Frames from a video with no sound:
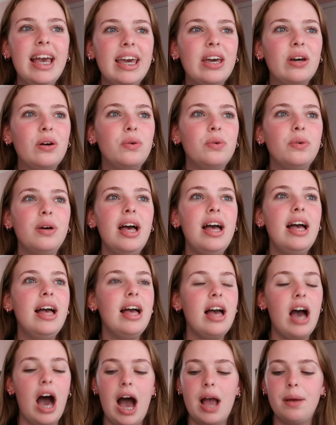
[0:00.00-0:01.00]
ew,
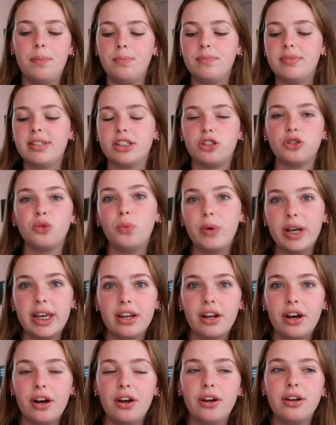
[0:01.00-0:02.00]
I'm such a
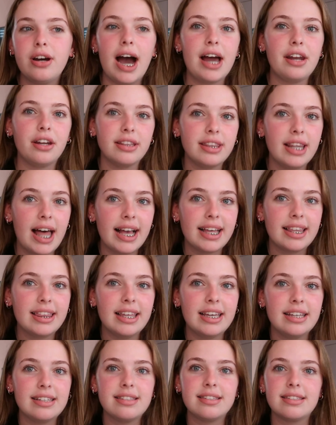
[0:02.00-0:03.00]
weirdo, I don't like
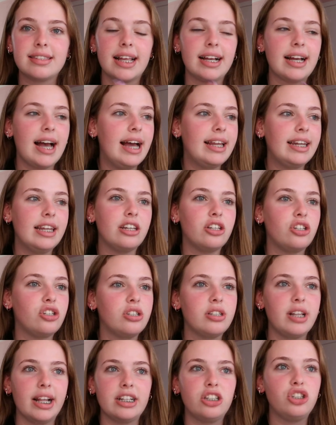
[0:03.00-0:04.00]
this, like I need to
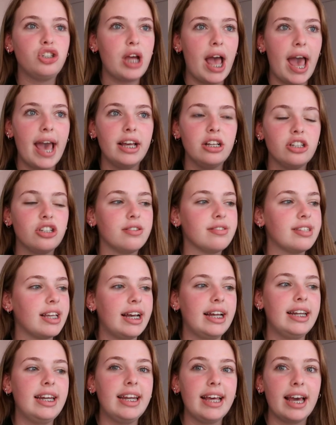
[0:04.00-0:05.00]
like change. I was
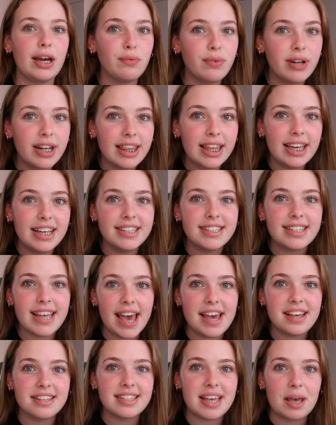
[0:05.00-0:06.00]
like, I need to get rid of these
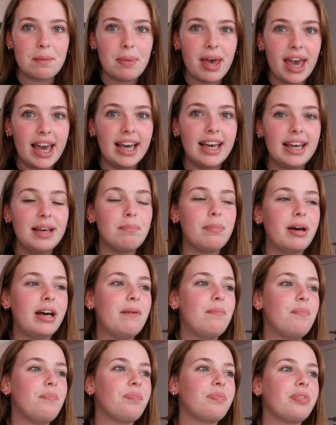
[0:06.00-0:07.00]
ASAP,
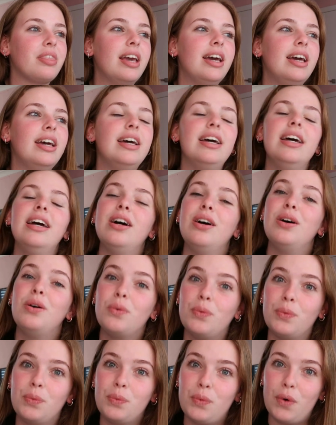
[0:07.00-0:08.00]
but
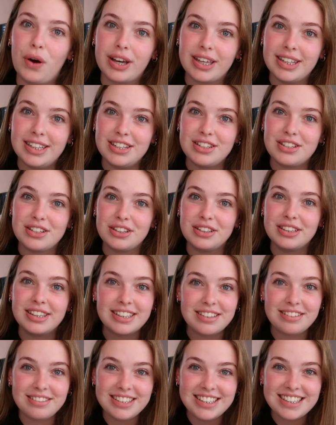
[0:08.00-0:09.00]
what can you do?
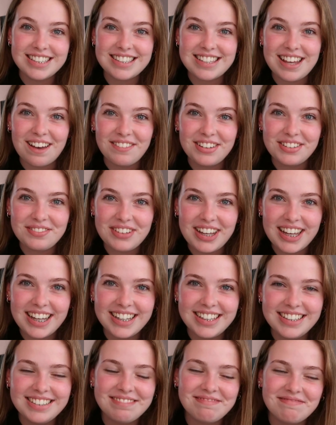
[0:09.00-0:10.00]
Little year 7
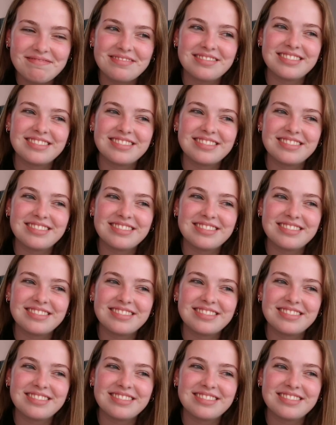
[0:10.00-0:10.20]
me,